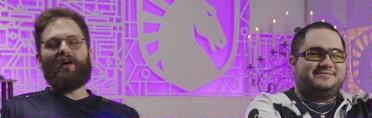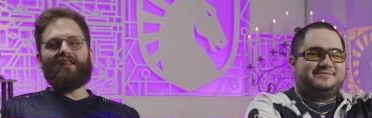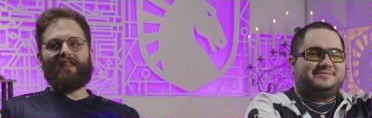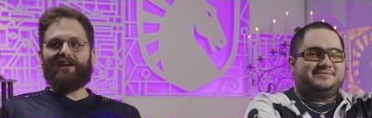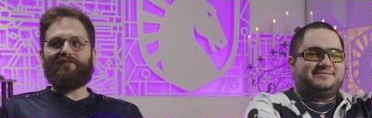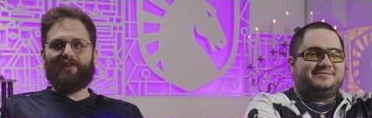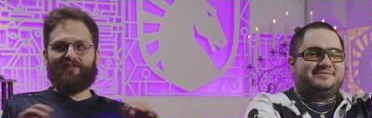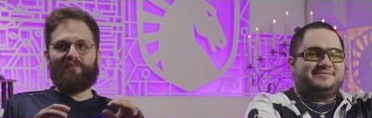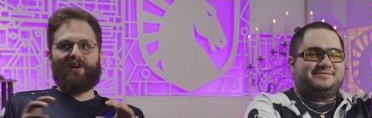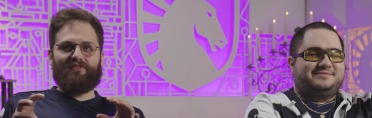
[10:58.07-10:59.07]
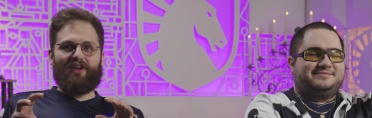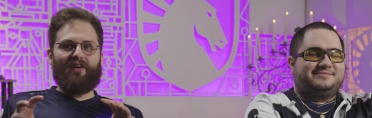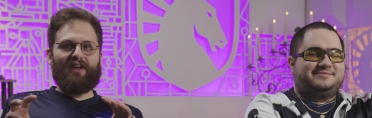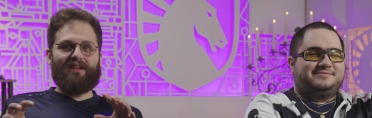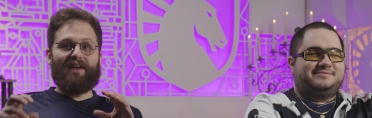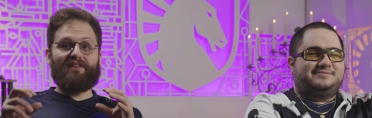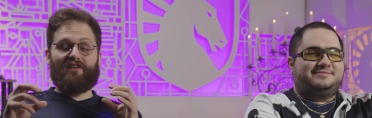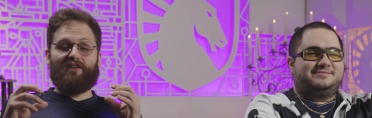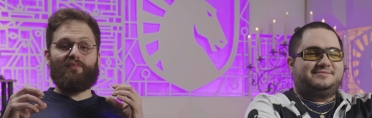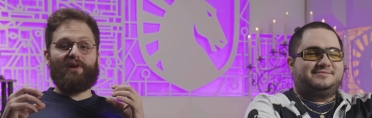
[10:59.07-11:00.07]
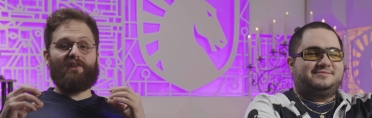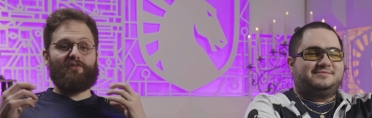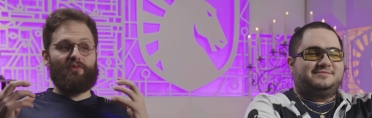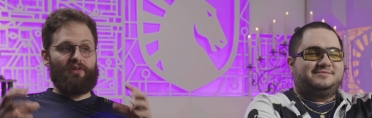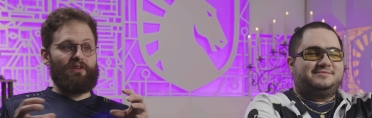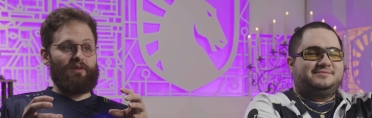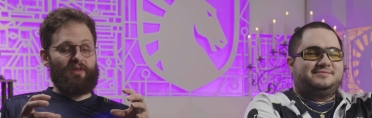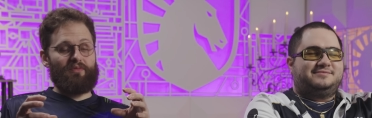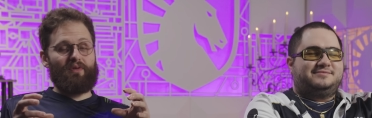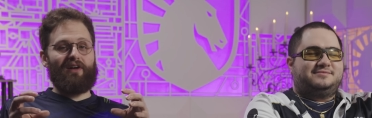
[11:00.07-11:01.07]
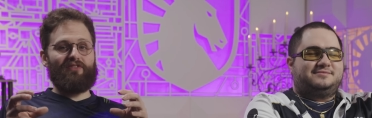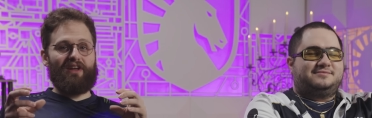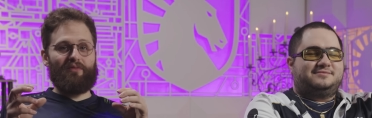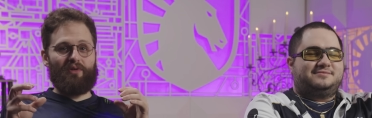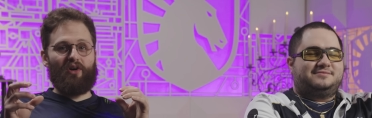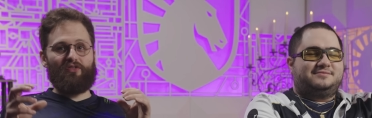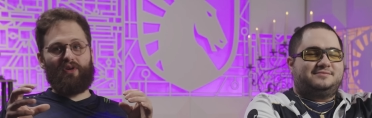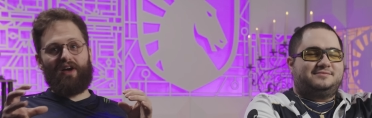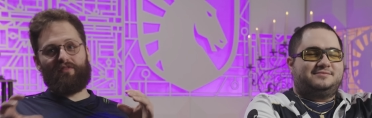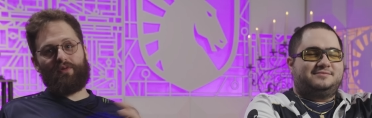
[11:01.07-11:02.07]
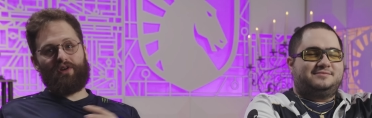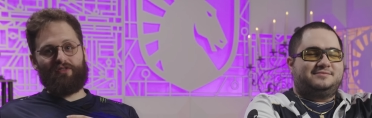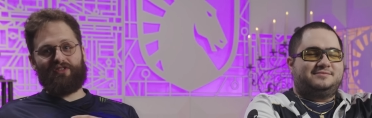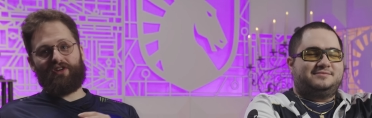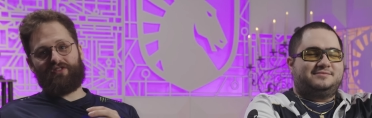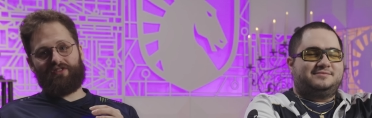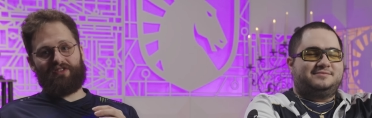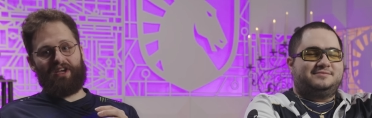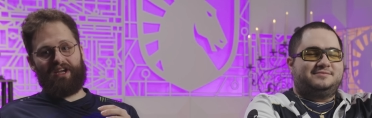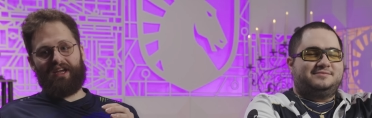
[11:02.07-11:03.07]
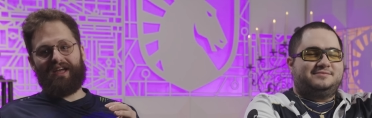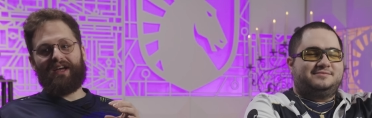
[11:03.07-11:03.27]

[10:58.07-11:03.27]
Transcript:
Speaker 1: like figuring the boss out and like taking breaks to really think about the boss. And we also have players that are just like,